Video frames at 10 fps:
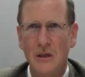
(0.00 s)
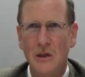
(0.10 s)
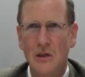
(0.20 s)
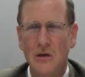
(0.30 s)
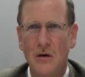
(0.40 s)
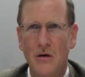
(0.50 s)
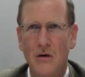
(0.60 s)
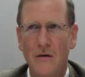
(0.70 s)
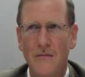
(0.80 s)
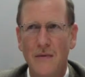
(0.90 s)

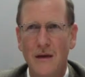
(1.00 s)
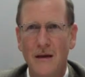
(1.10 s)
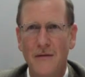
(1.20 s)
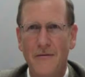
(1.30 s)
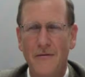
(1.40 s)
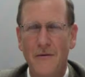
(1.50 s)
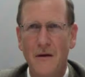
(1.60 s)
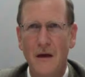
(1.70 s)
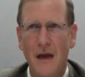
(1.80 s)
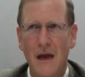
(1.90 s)
so if
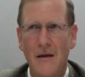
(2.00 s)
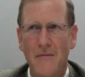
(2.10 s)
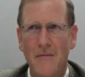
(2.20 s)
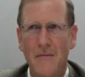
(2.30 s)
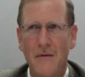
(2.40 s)
uh,